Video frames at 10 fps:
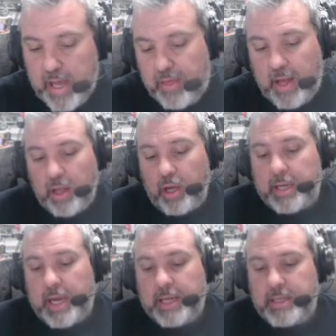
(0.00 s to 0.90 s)
They look
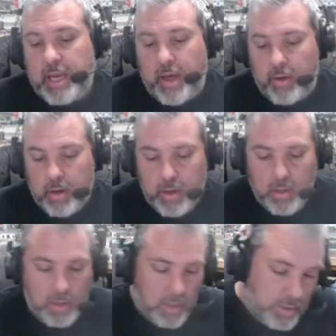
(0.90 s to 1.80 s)
nice together.
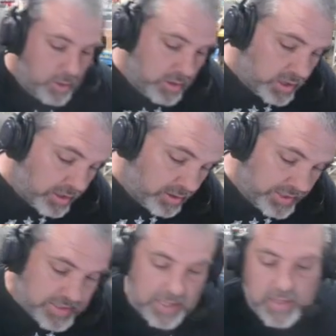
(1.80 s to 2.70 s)
You can clearly
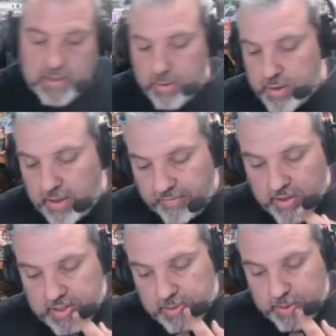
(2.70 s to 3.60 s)
see that there's
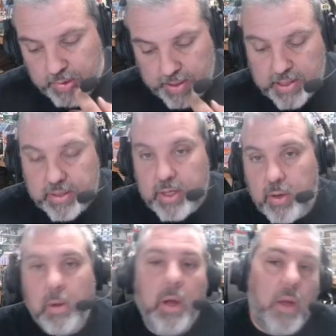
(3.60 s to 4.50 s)
differences between the
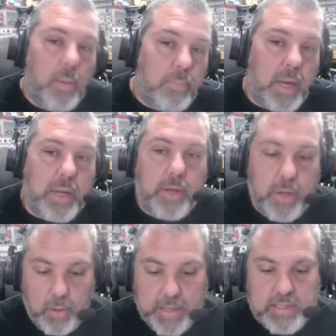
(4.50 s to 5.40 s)
two, but you
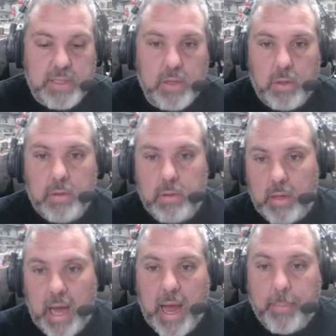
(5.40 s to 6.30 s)
know, it's still,
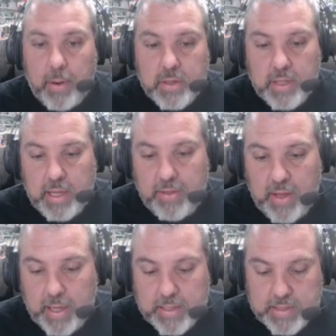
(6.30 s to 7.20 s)
I personally
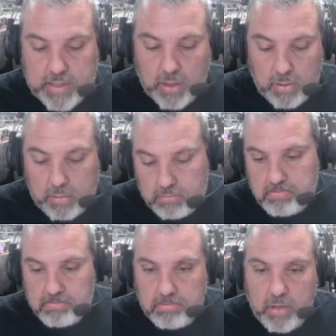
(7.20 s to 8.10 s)
think it still,
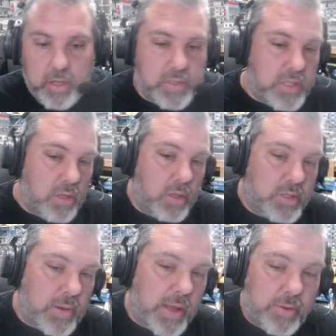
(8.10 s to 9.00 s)
you know, still
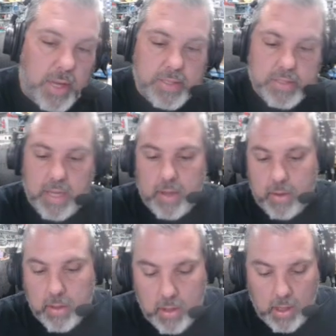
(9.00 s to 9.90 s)
looks rather nice together.
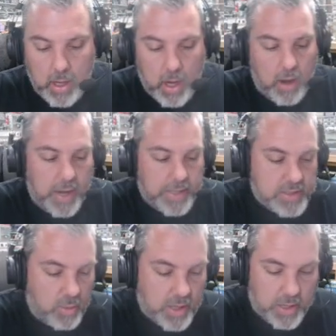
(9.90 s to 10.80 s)
All right,
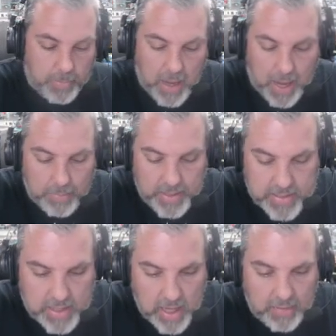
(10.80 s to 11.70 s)
so we're gonna pop
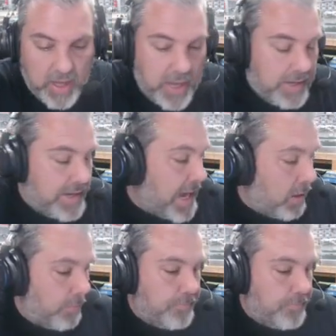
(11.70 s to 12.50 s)
these off. Now,